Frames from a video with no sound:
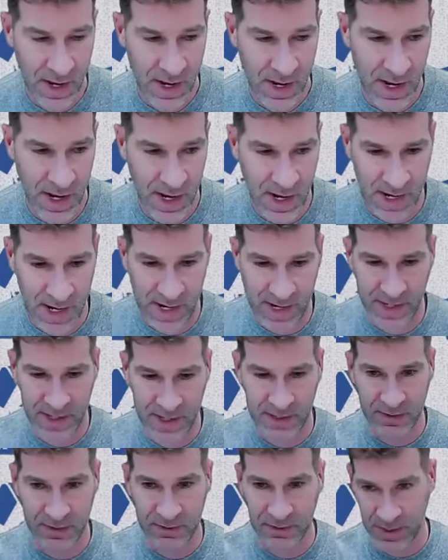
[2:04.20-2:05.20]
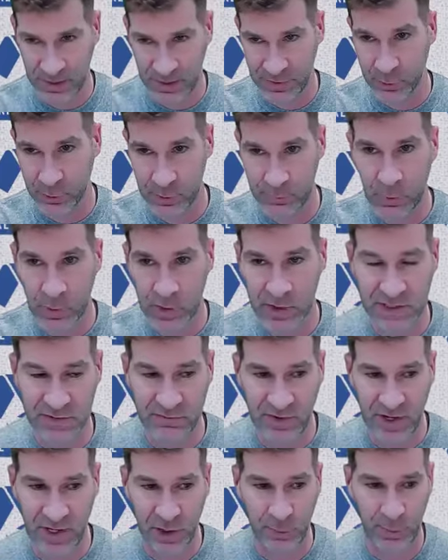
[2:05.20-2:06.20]
The report's
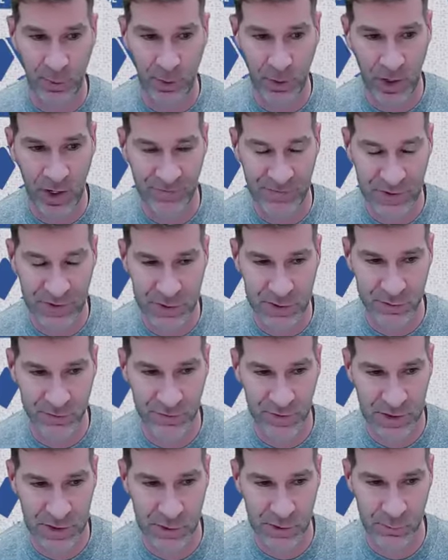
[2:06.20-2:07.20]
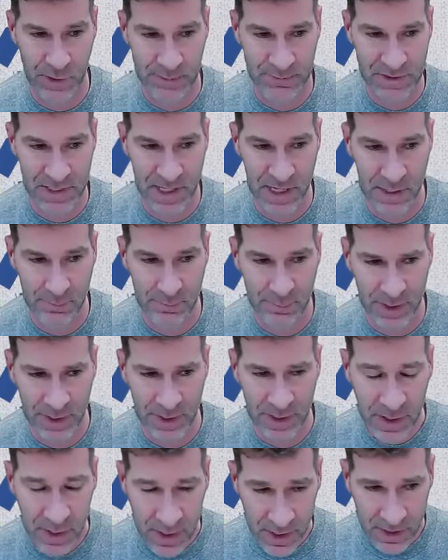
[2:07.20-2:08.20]
available off the Useful Fiction website,
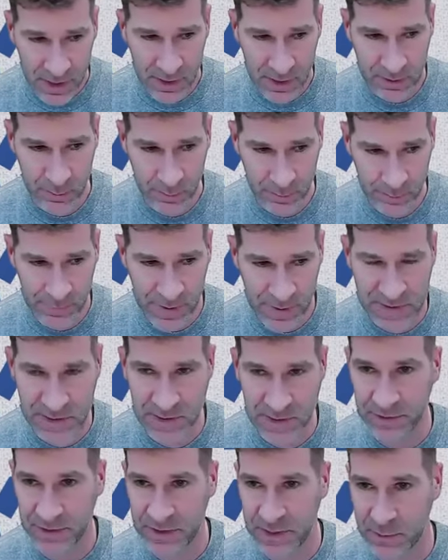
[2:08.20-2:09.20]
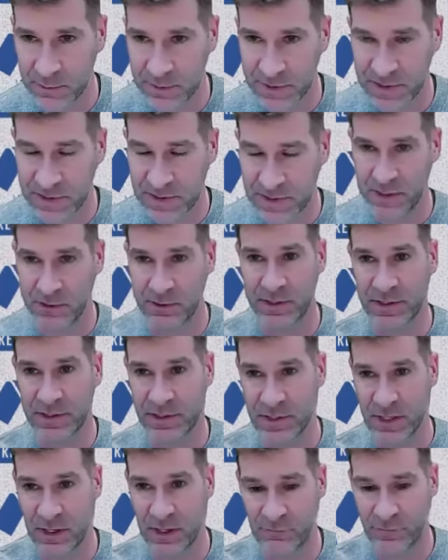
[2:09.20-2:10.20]
but basically there was a
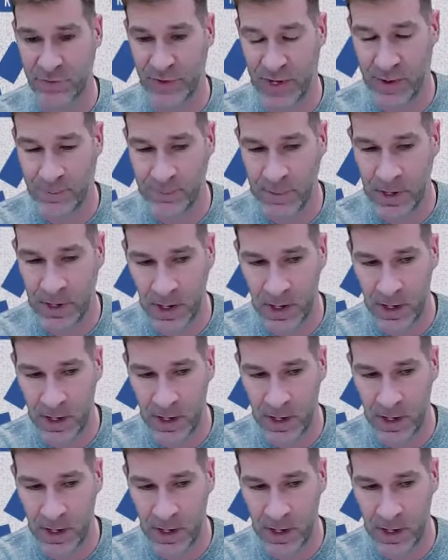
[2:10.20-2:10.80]
series of them